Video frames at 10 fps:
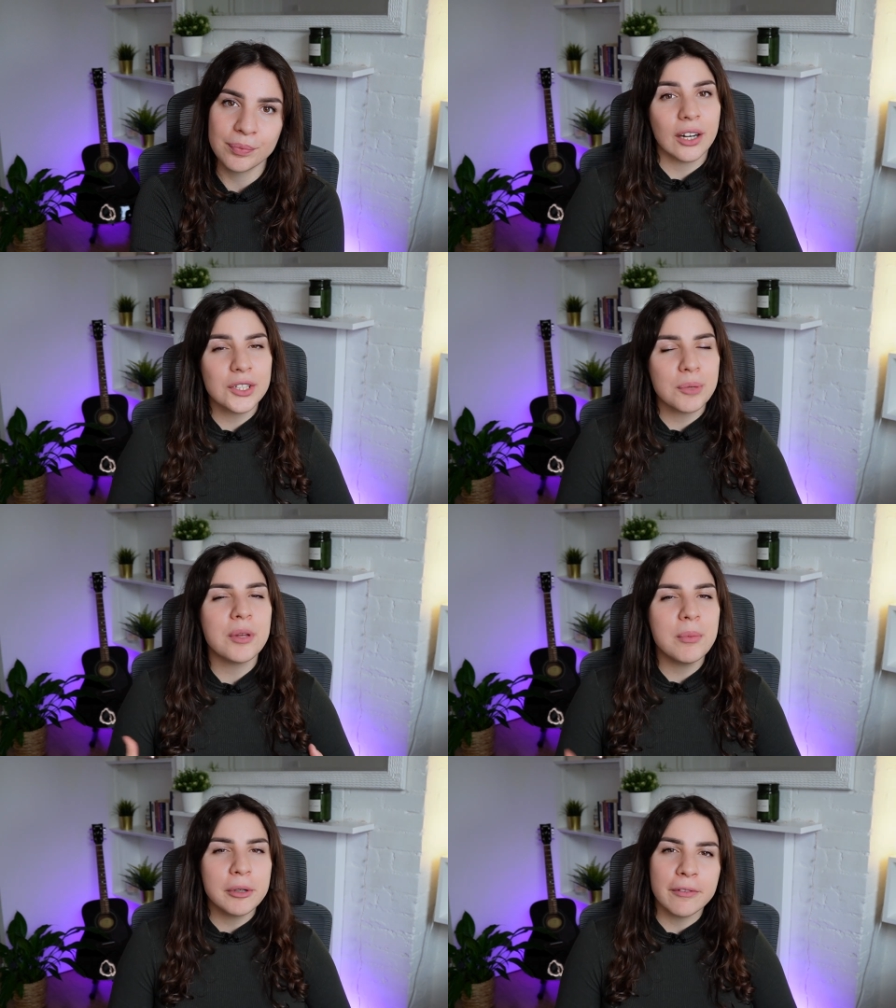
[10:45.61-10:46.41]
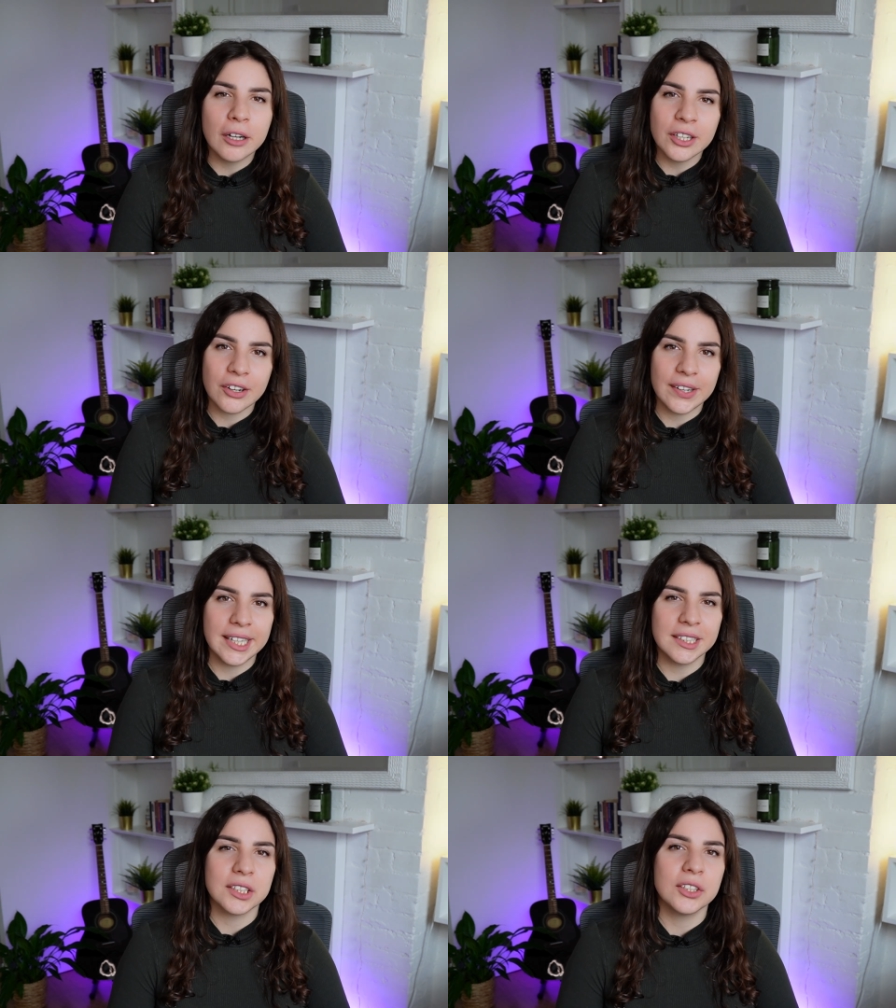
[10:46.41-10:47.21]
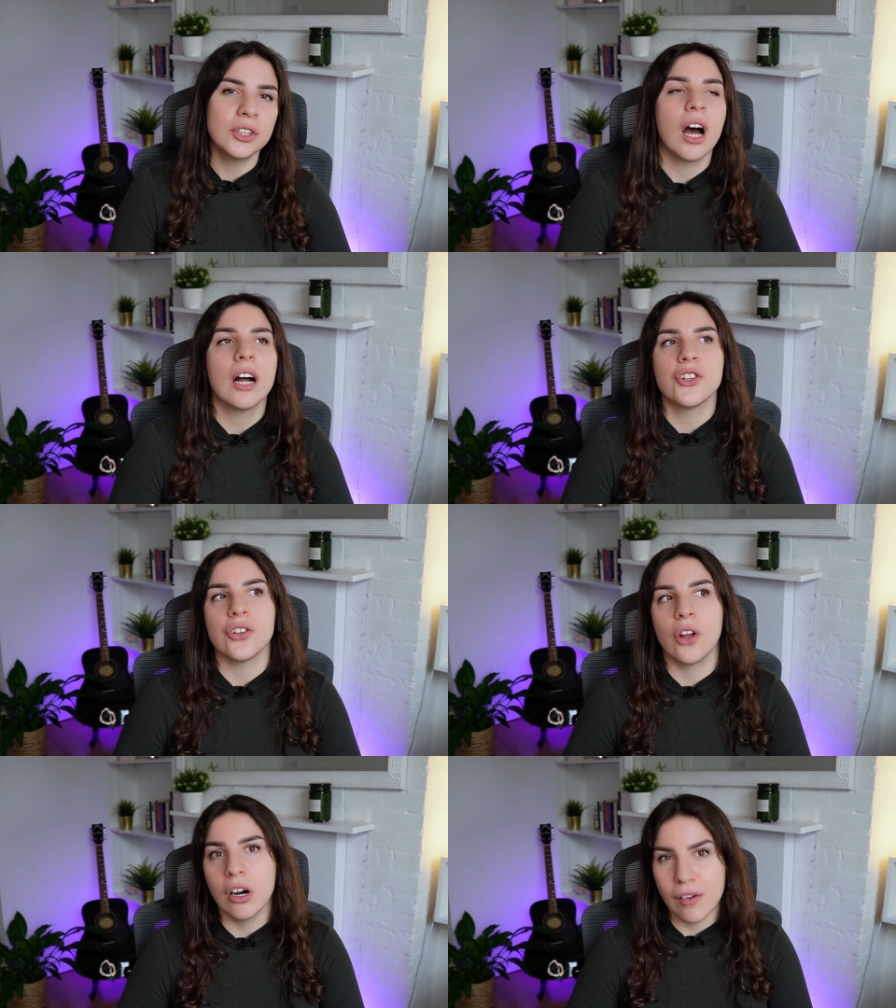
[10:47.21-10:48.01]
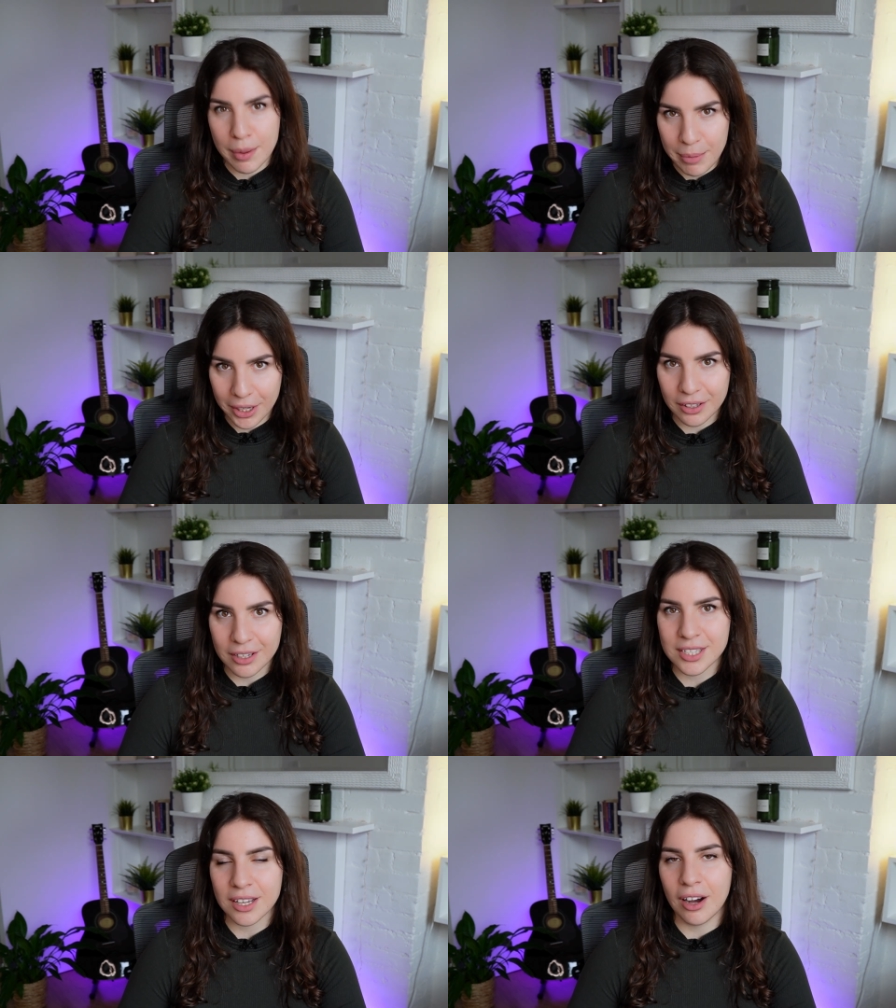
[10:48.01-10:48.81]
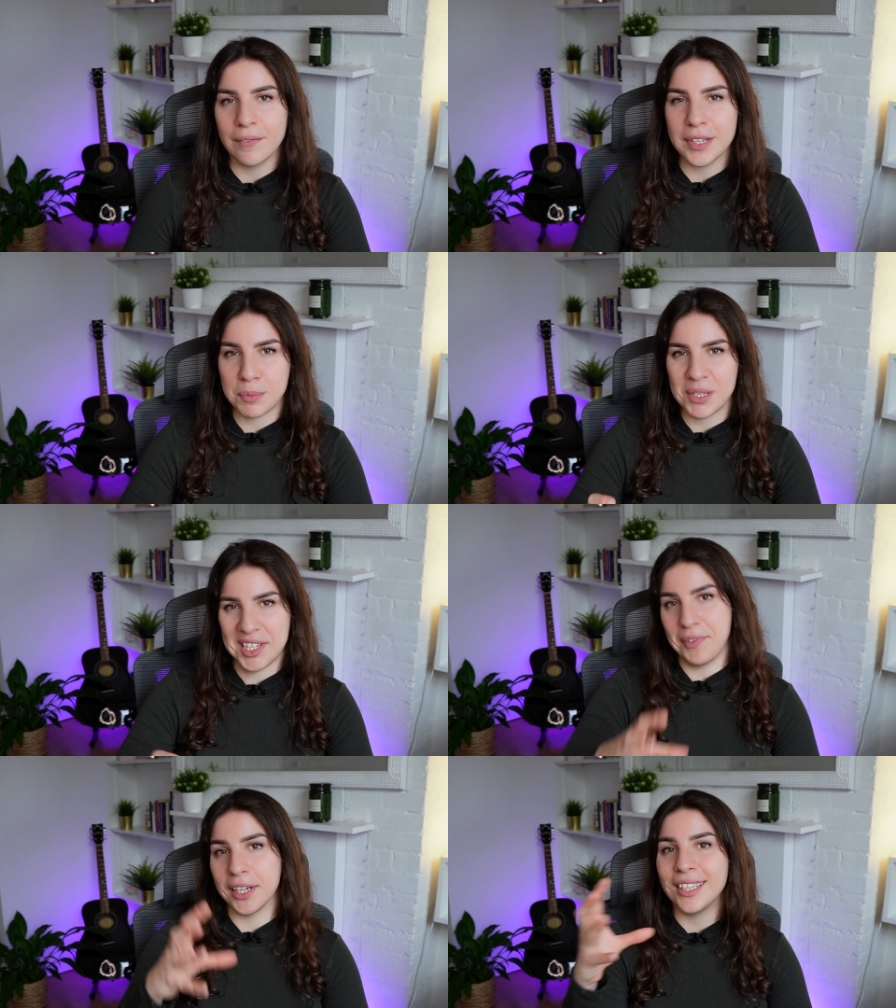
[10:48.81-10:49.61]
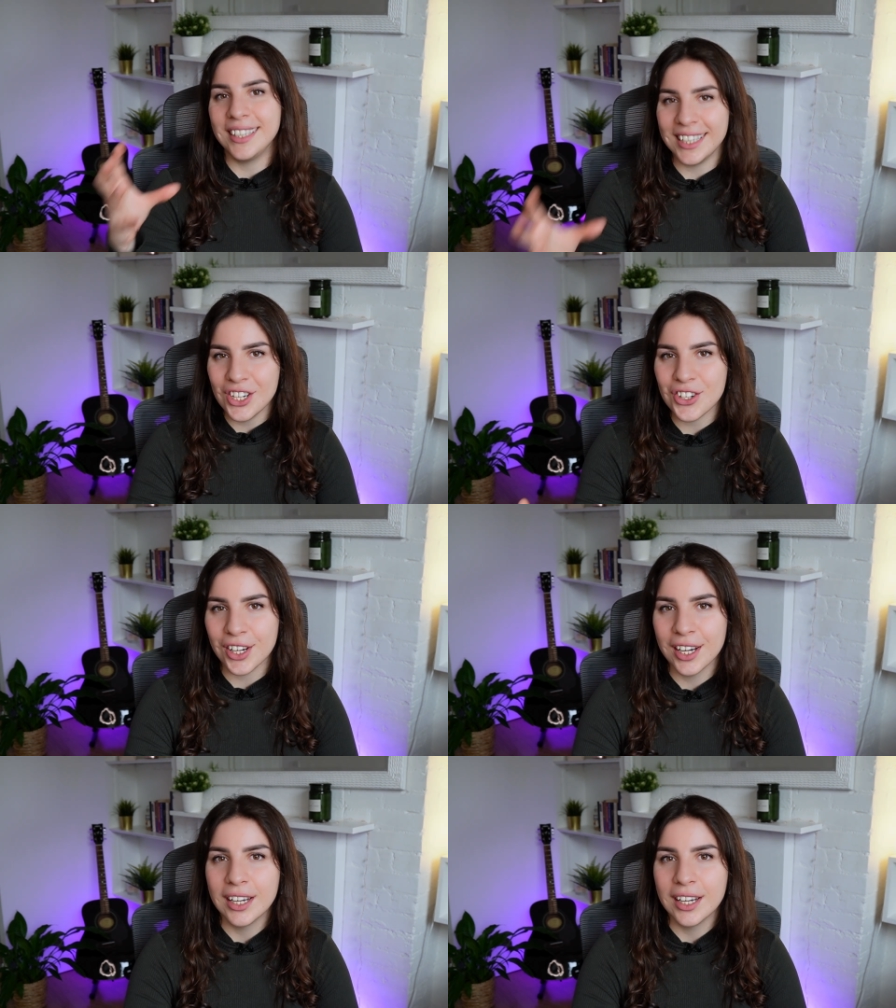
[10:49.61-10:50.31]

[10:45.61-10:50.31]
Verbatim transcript: And also people follow creators not only because of the specific niche